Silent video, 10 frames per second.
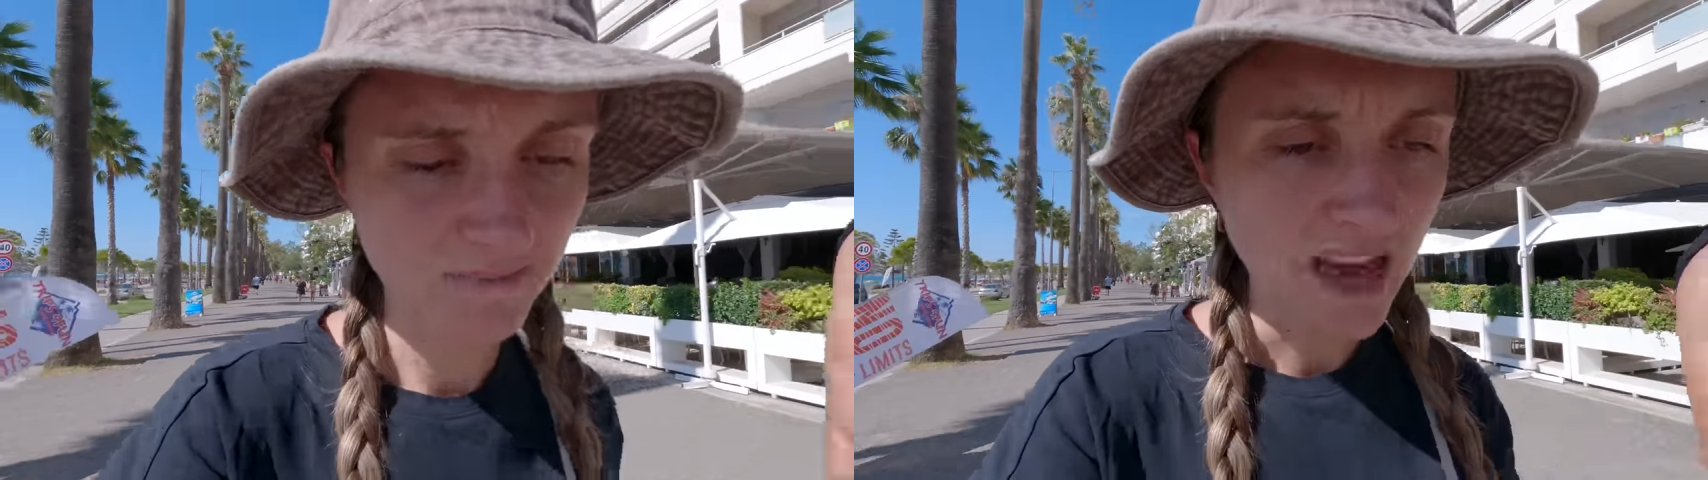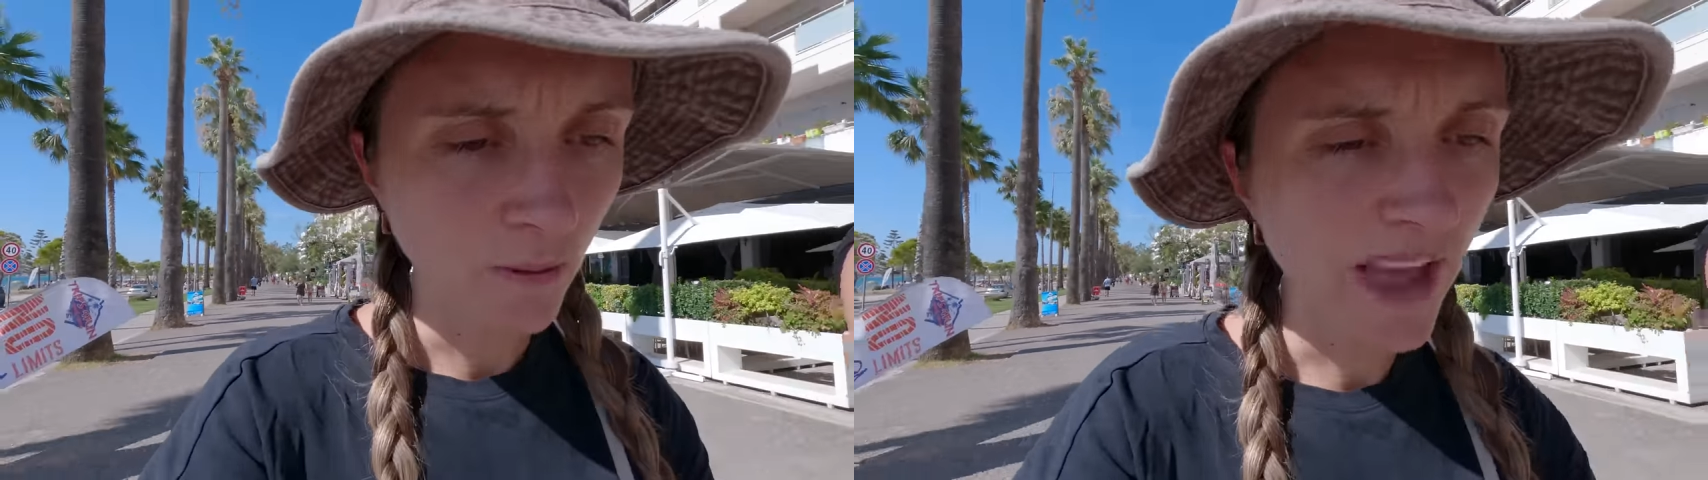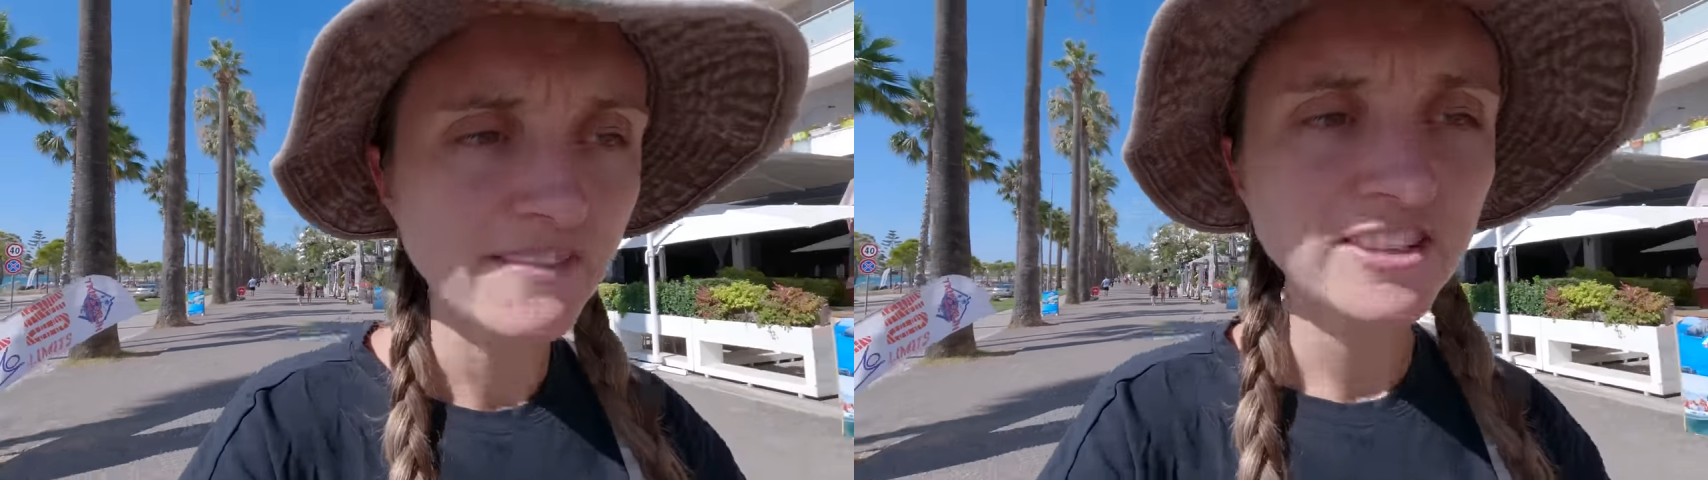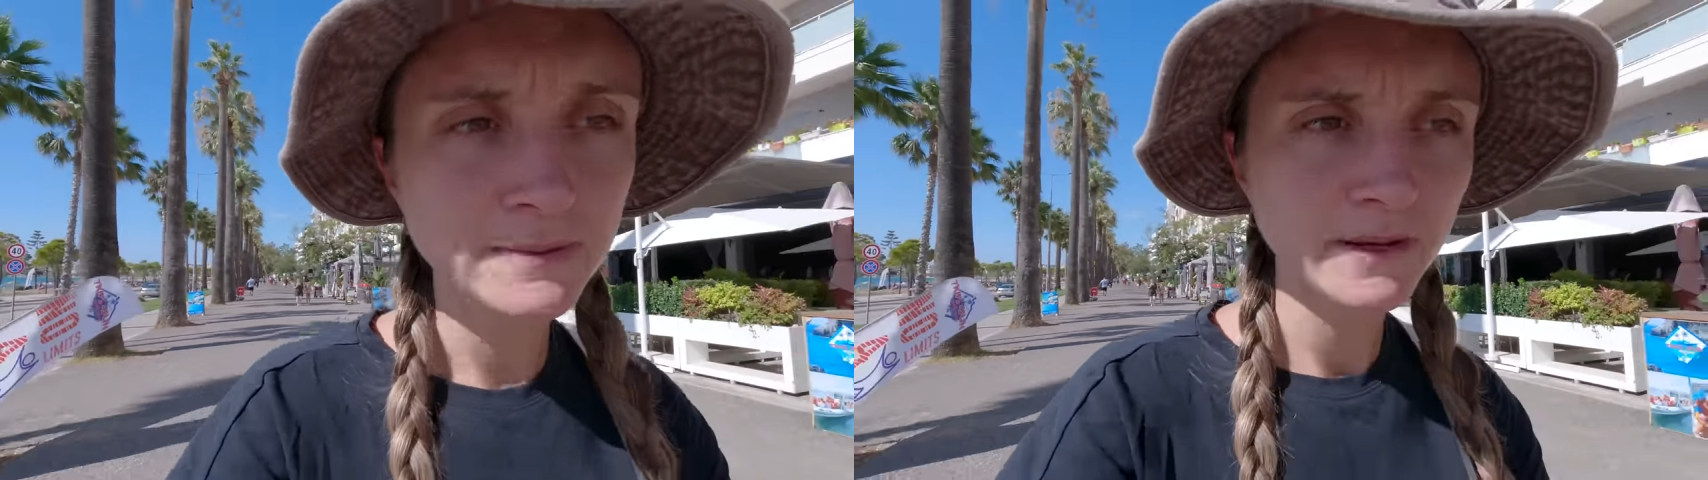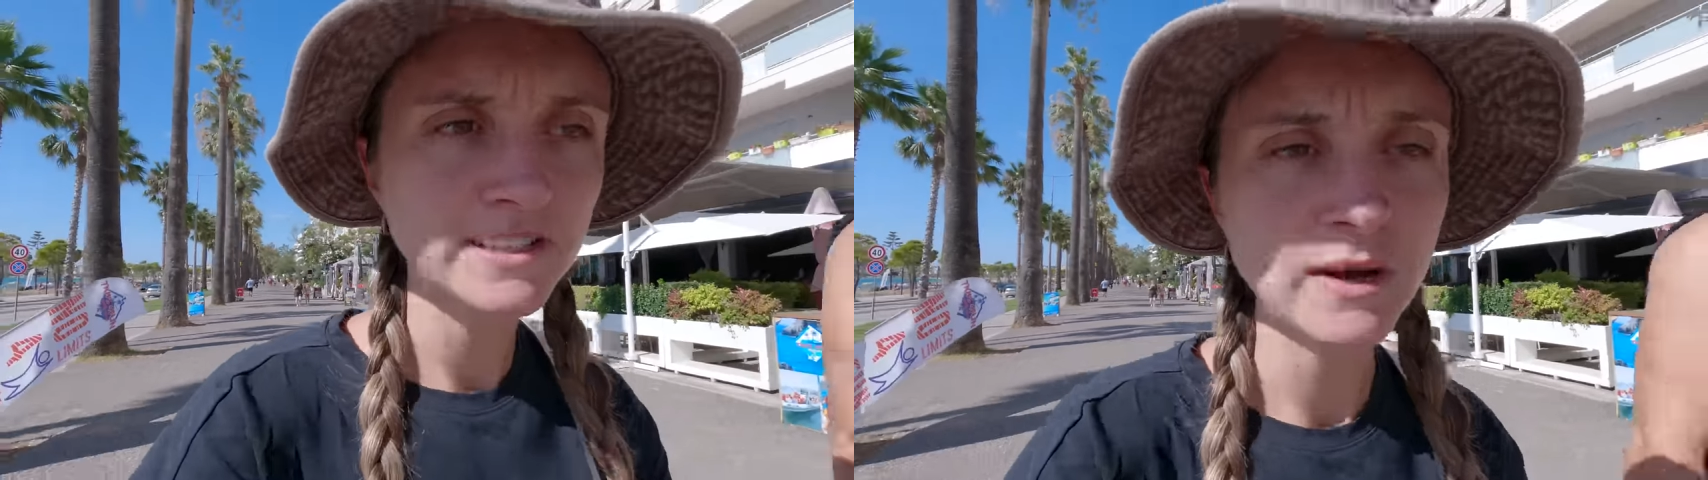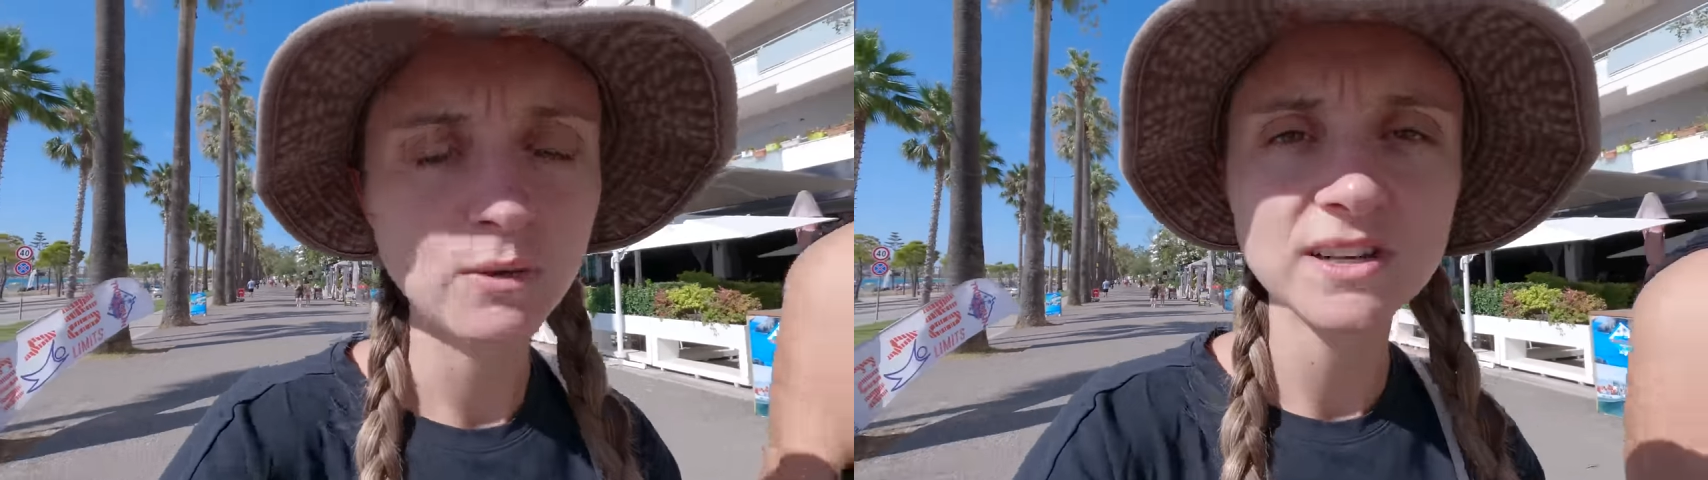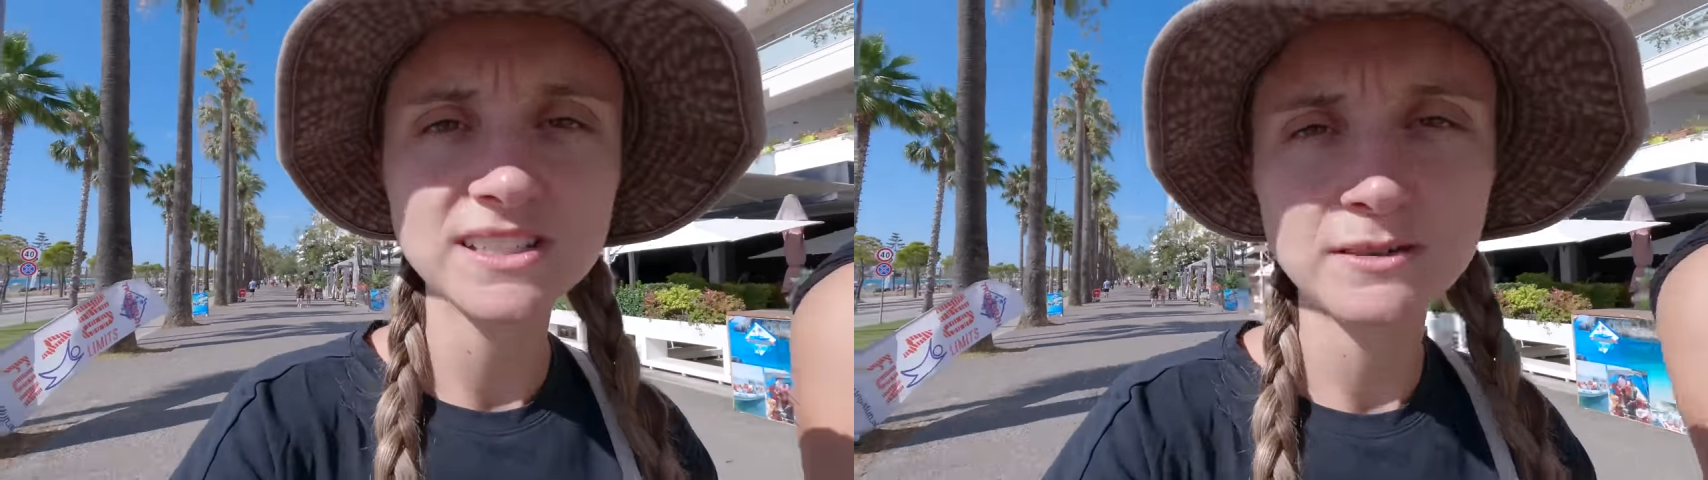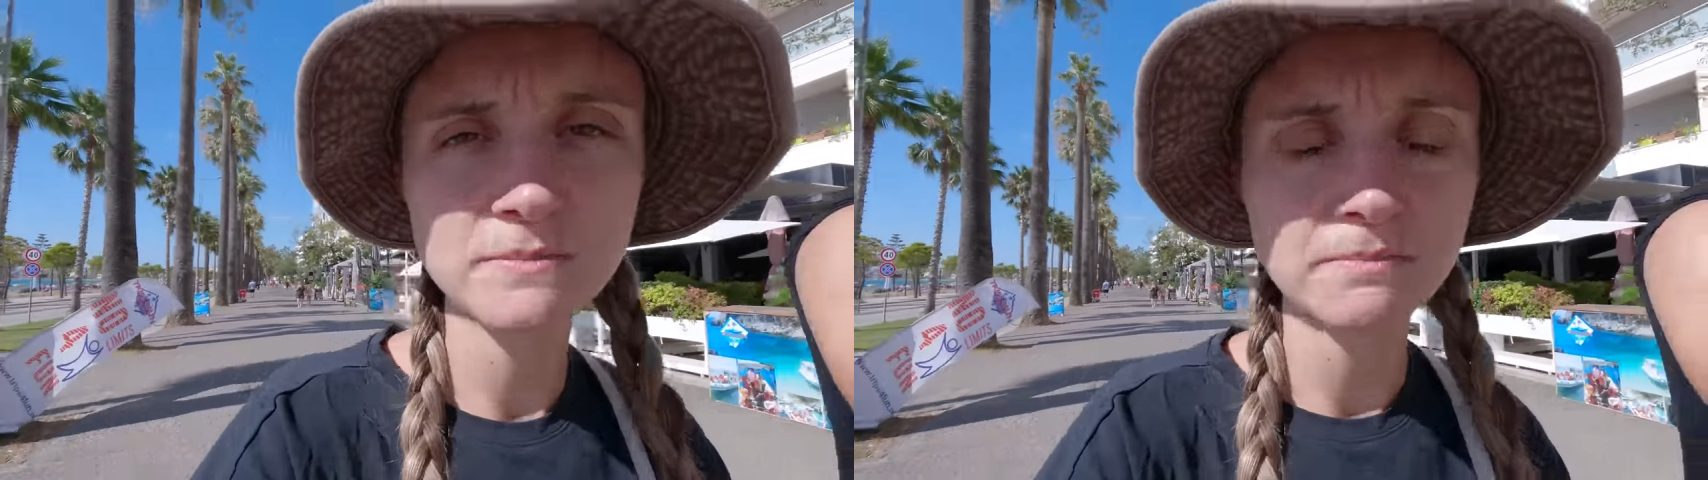And we have experienced that once in